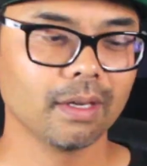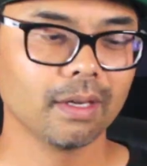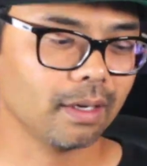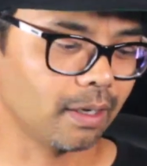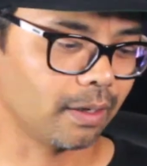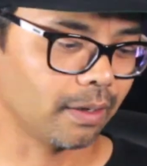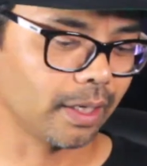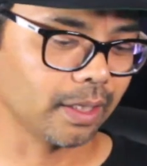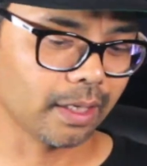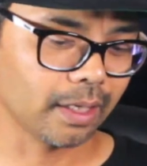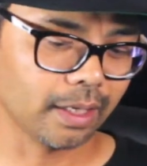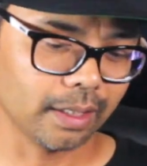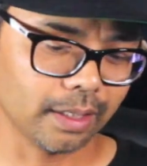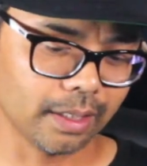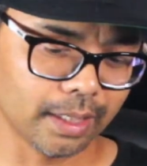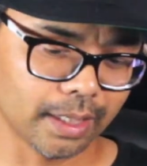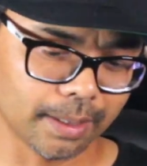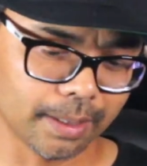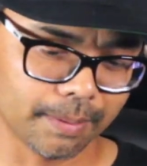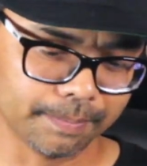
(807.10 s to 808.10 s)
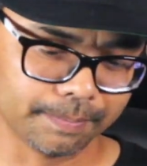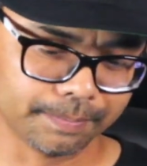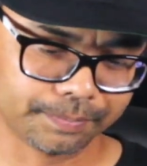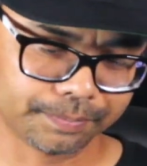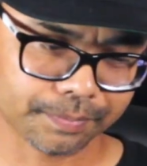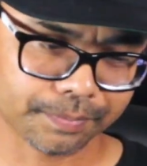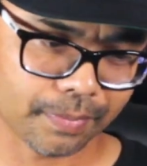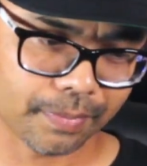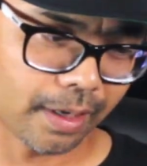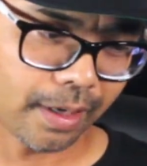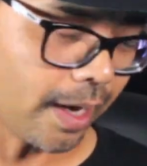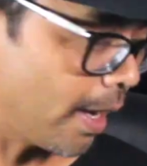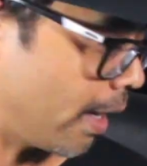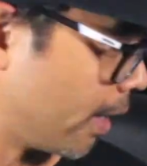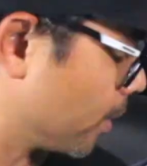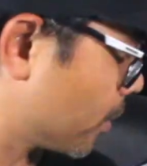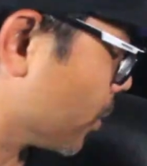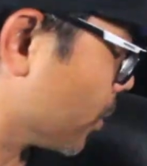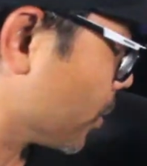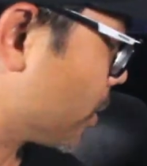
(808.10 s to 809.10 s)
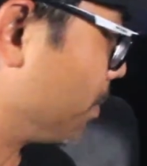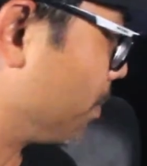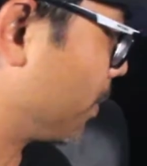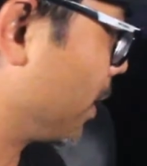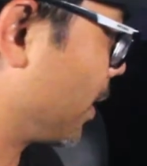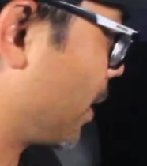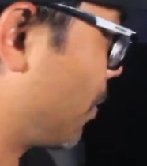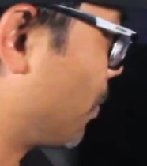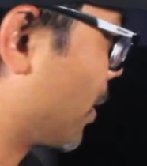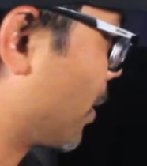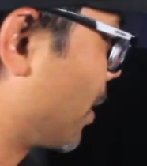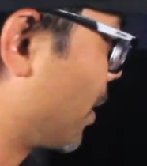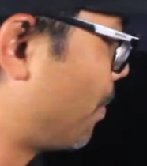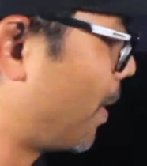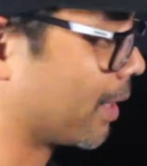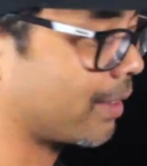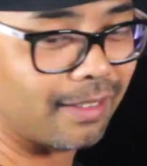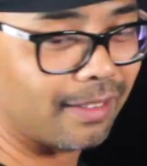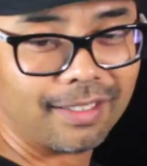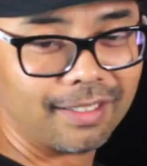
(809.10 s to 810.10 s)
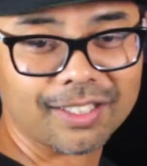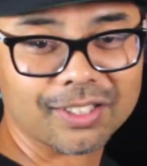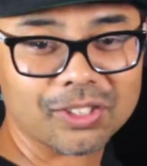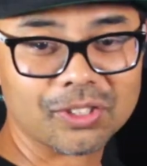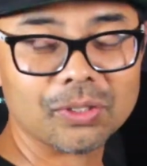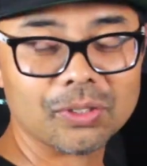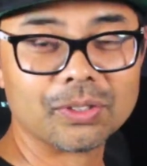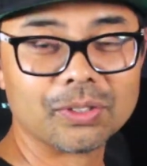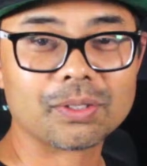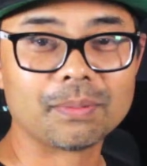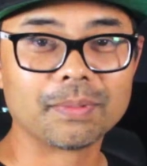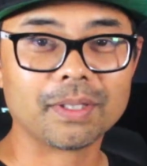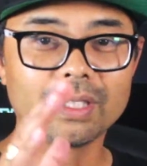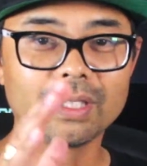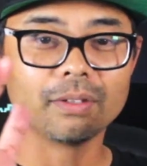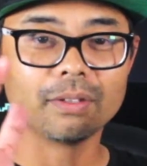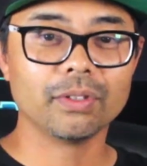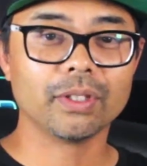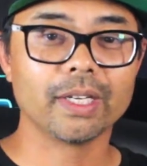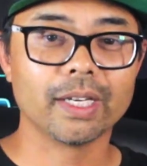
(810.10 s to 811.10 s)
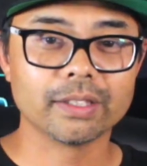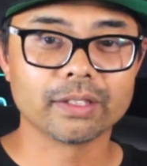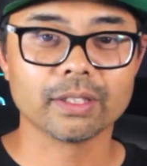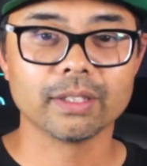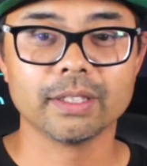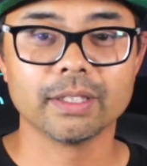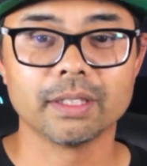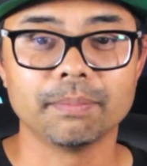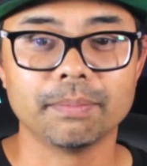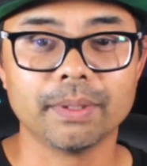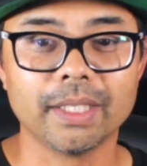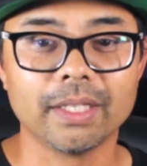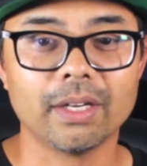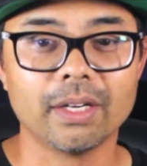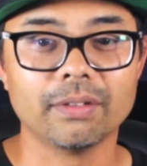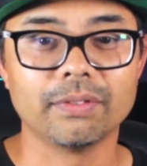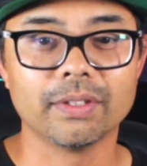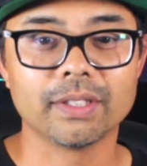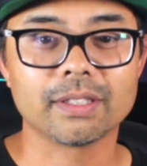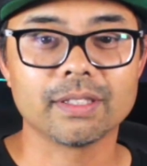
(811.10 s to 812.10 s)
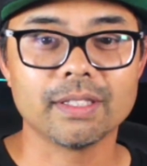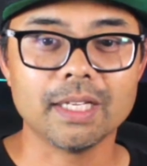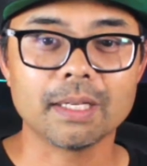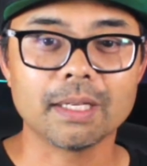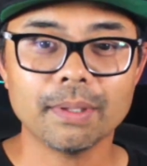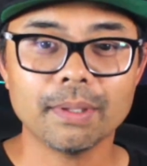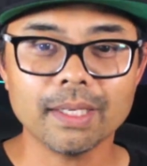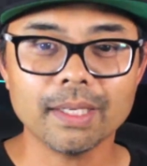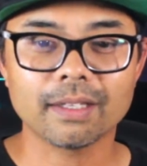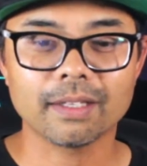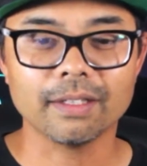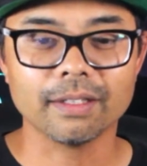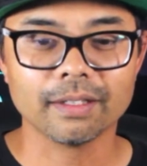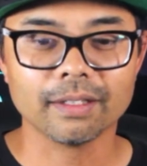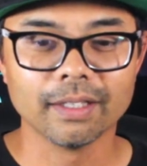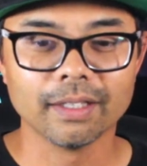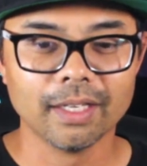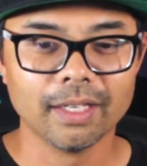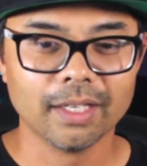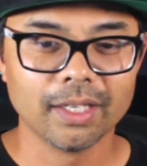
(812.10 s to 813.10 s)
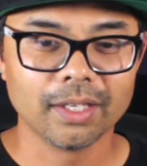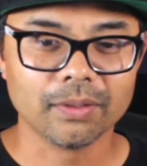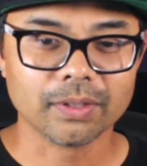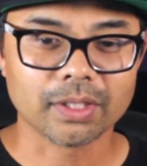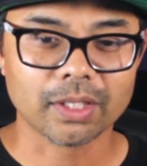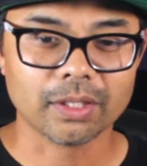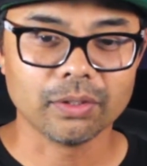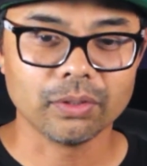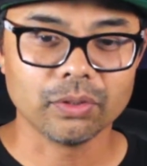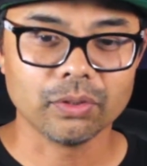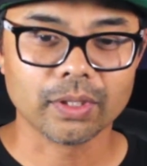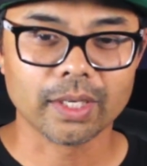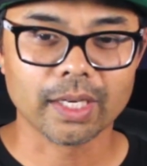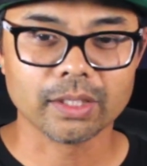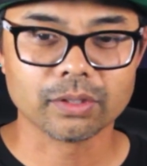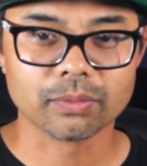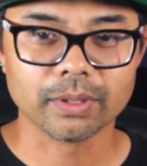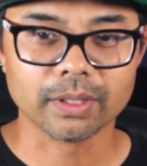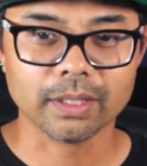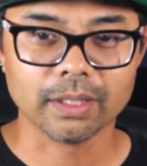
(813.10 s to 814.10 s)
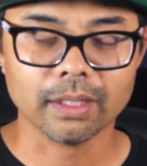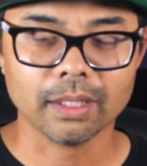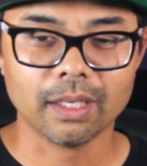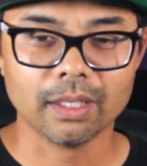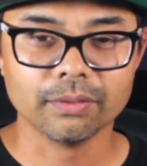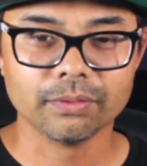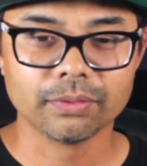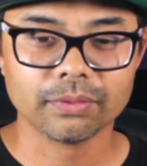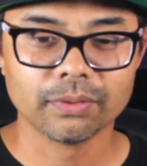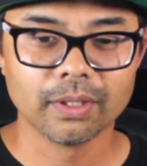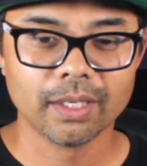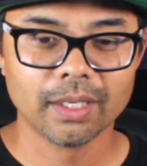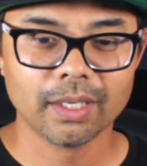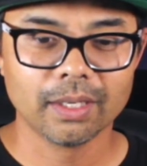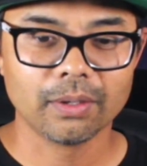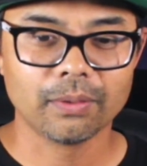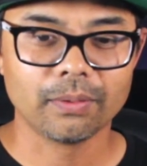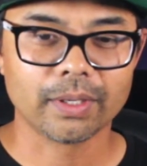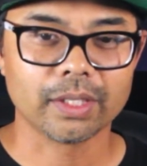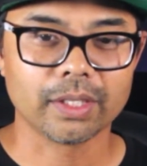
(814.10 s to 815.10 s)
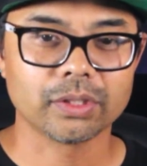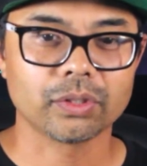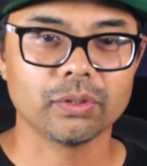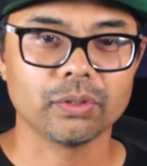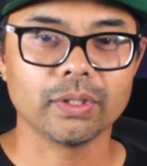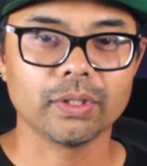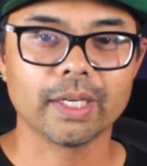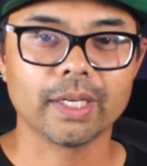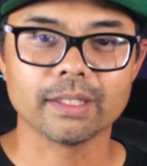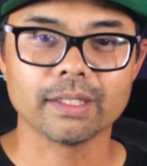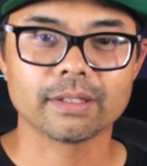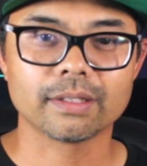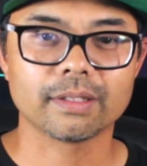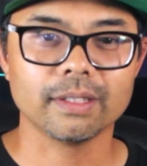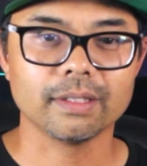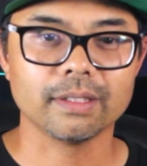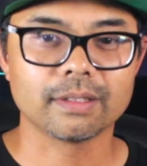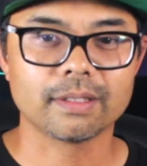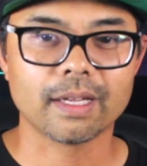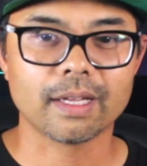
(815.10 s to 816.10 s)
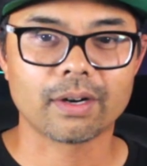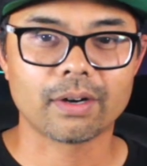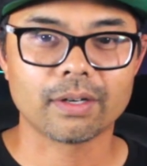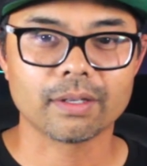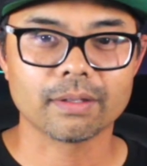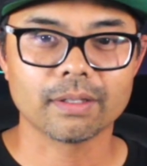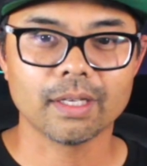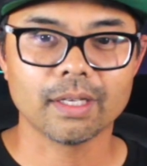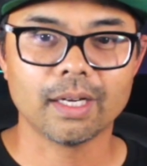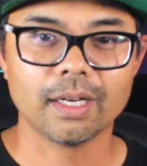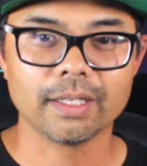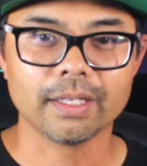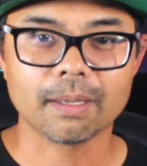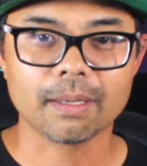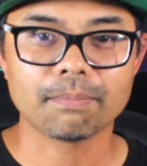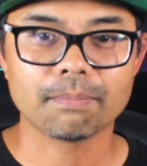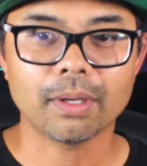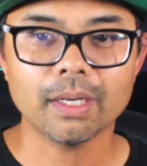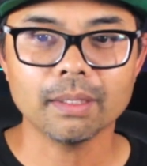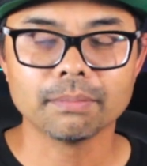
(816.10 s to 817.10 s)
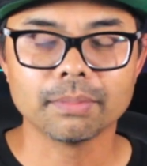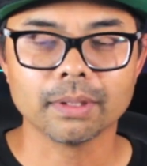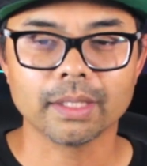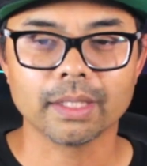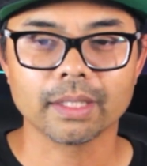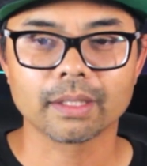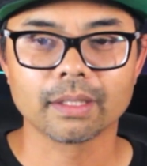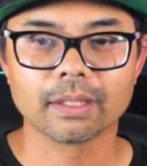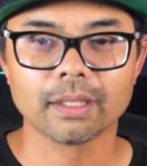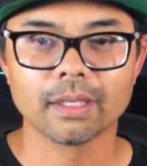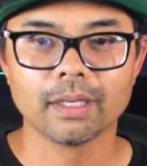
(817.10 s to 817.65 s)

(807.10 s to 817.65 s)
All right. And and so something that we're about to launch soon. So I'm going to give you guys a little bit of a sneak peek here, which I know you guys really love when I show you guys things that aren't yet public.